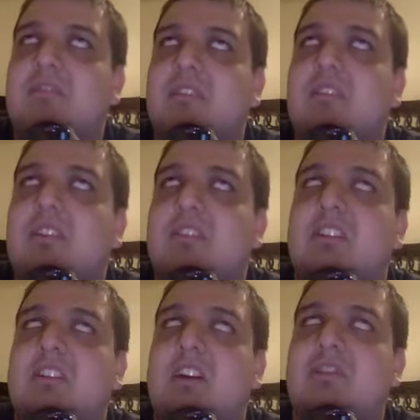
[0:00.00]
There's a
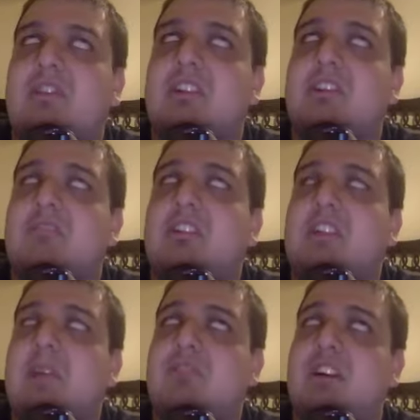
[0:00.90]
controversy with them
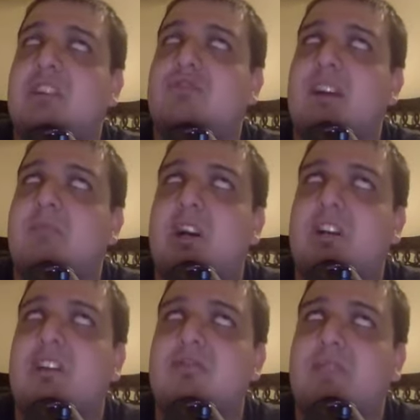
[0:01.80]
trying to trade
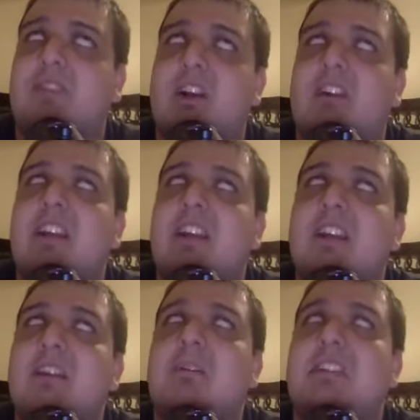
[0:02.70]
Marc-Andre Fleury,
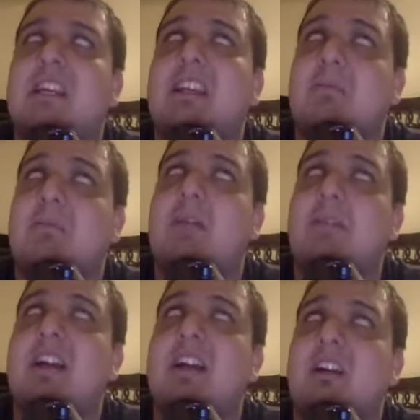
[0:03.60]
but they kept Robin
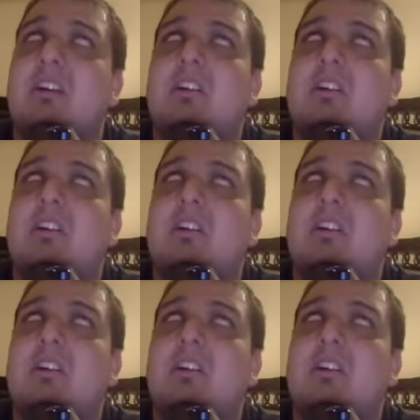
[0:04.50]
Leonard.